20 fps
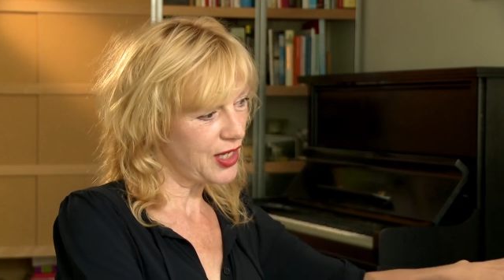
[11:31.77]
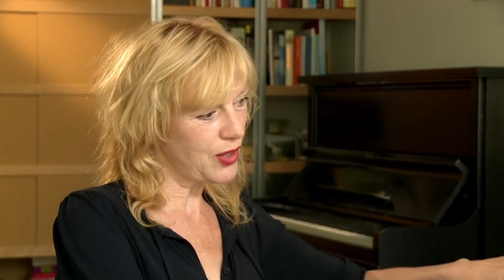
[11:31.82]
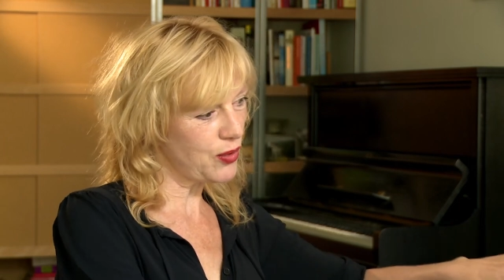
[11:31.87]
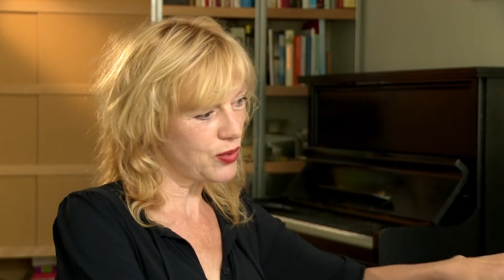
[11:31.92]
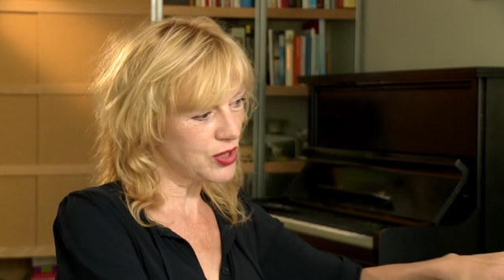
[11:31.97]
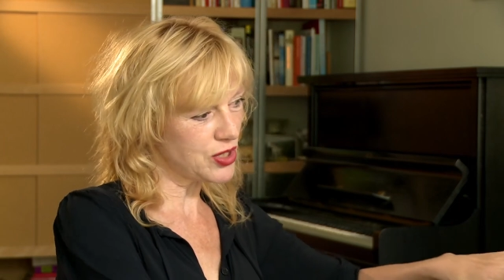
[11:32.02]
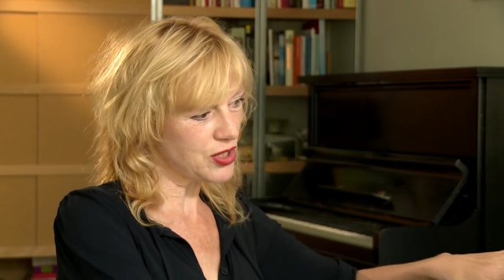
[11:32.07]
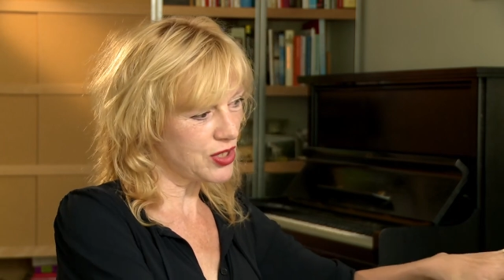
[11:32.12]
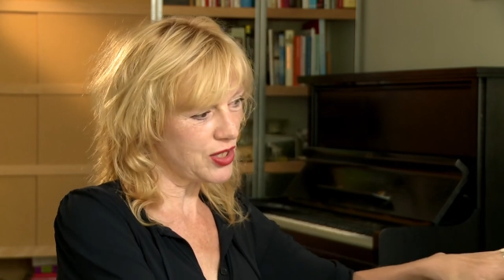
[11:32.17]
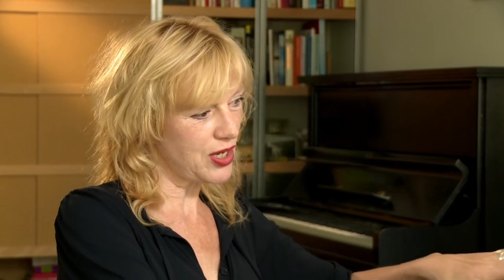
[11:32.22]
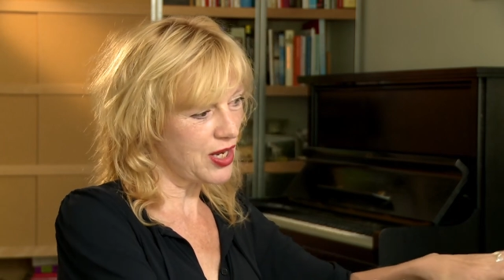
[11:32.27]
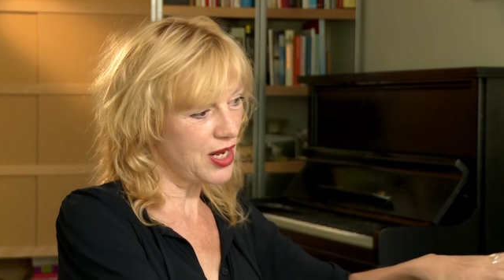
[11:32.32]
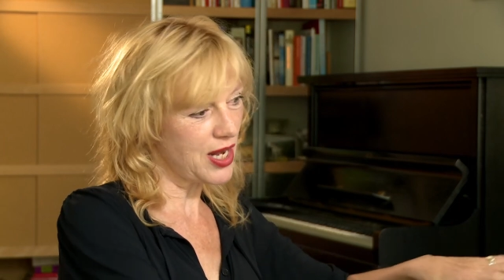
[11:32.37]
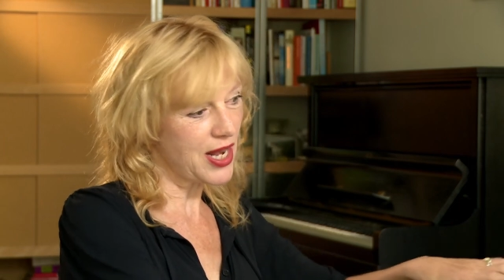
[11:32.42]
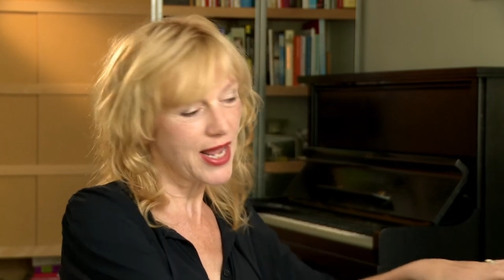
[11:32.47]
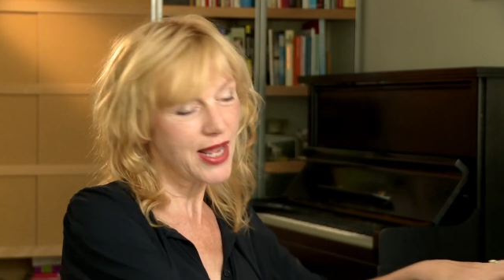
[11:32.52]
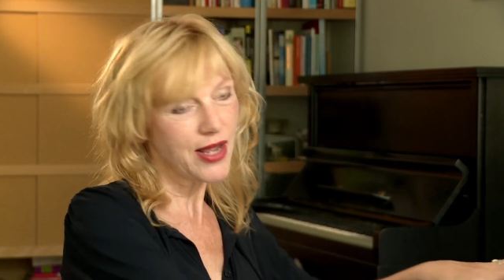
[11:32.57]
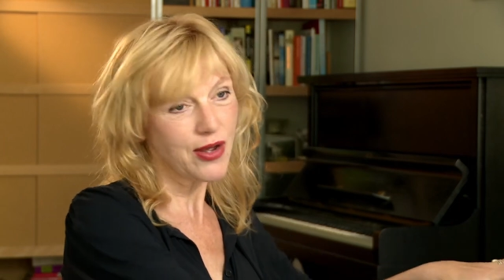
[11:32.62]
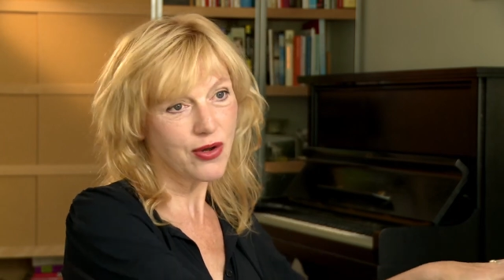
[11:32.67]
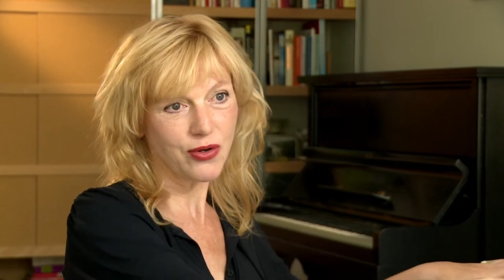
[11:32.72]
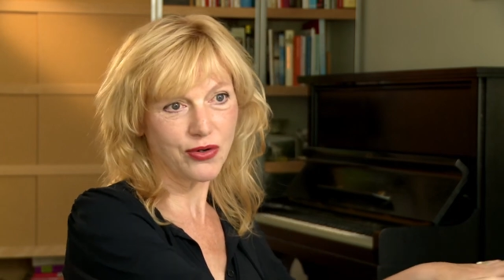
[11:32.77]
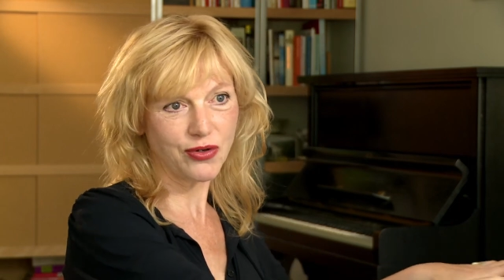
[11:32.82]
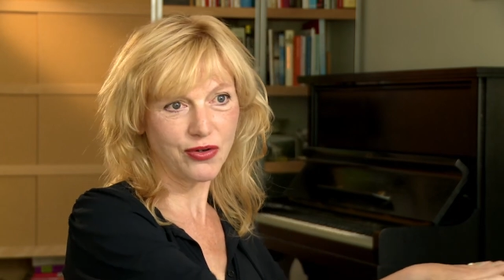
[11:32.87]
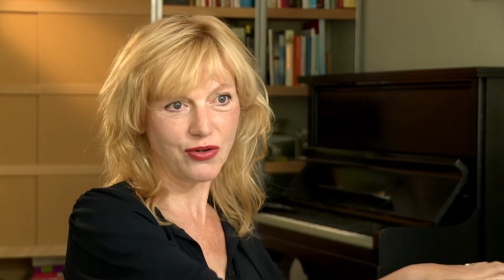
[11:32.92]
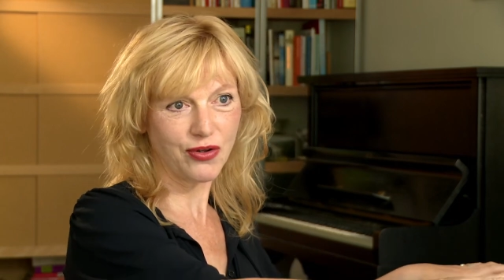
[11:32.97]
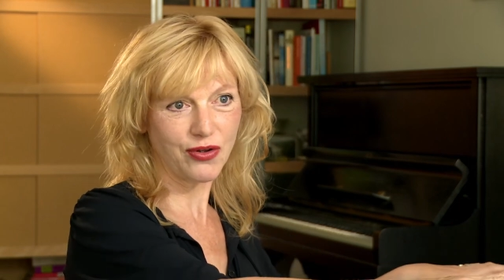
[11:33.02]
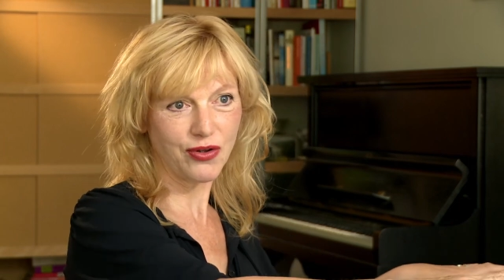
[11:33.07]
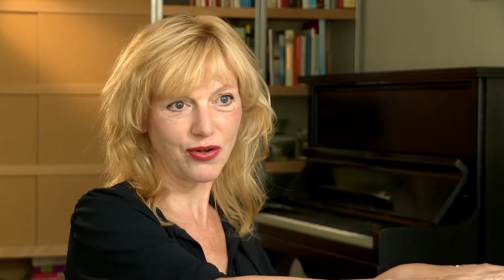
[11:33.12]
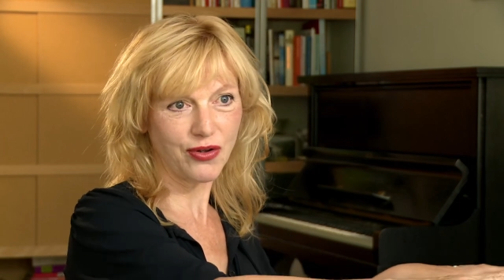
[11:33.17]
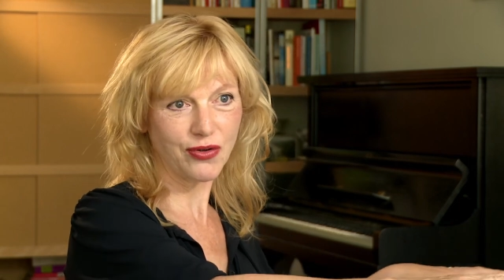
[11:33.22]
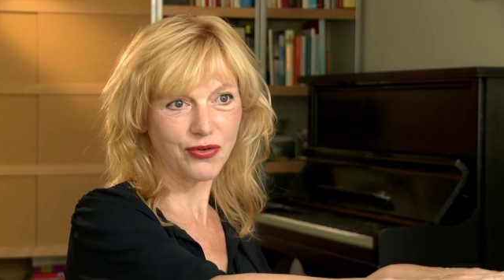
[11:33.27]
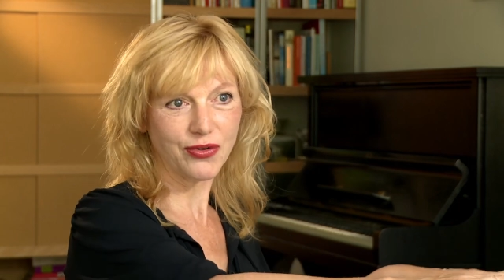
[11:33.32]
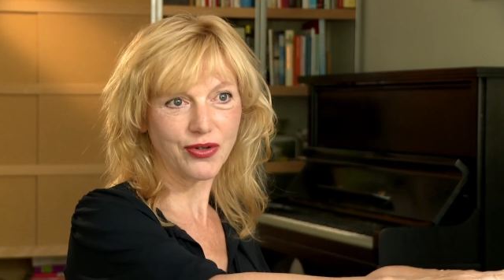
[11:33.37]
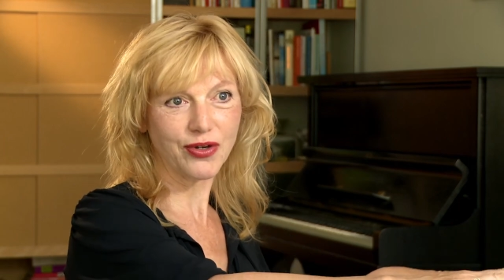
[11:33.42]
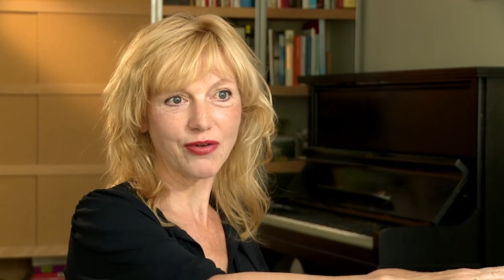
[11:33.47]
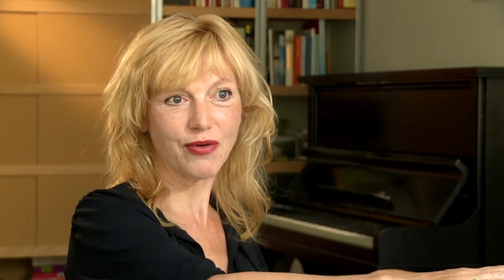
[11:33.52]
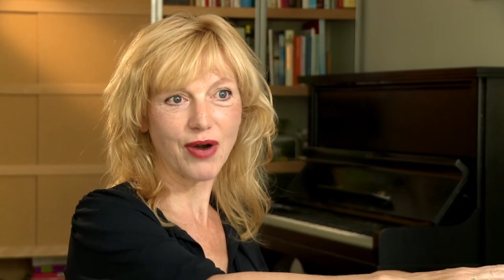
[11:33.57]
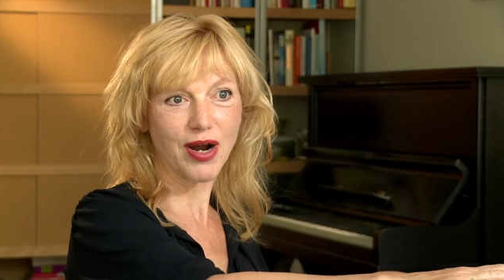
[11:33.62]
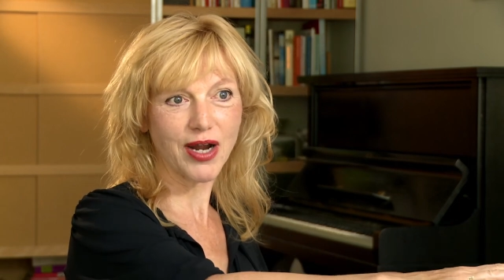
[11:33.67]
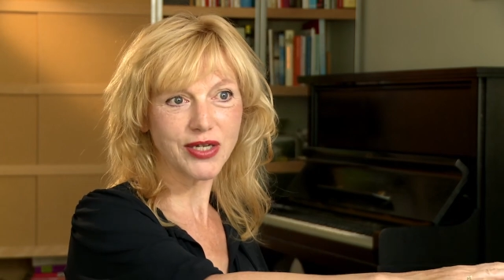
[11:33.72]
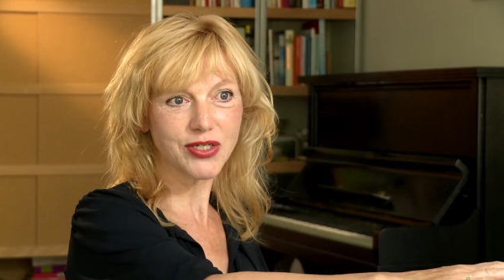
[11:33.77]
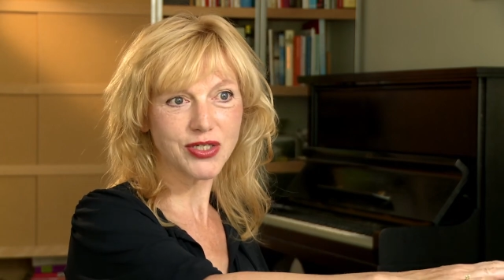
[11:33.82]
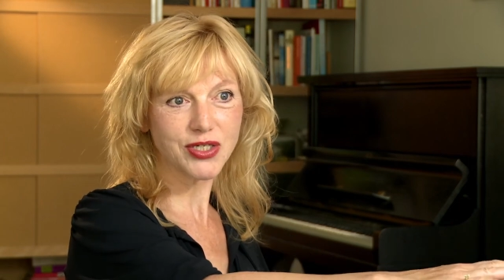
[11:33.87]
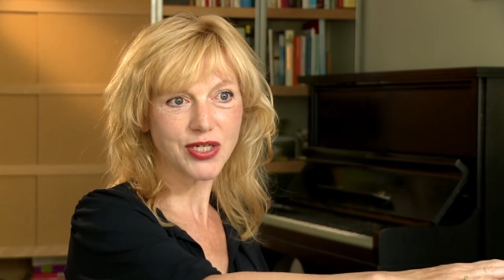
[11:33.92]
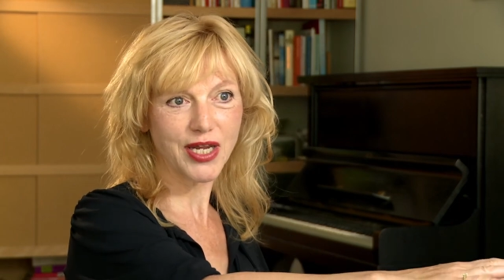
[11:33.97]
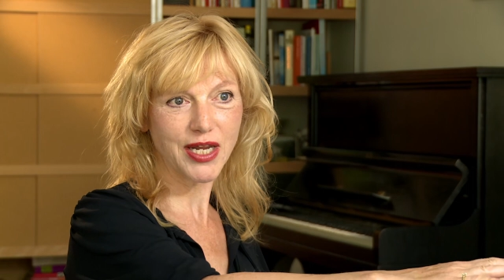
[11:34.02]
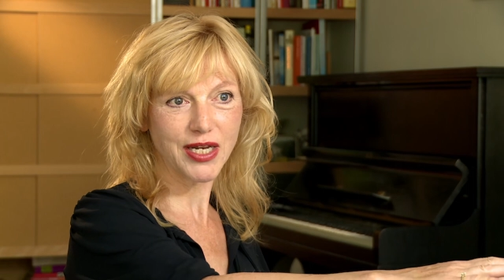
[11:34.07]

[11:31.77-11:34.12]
was laying on the grass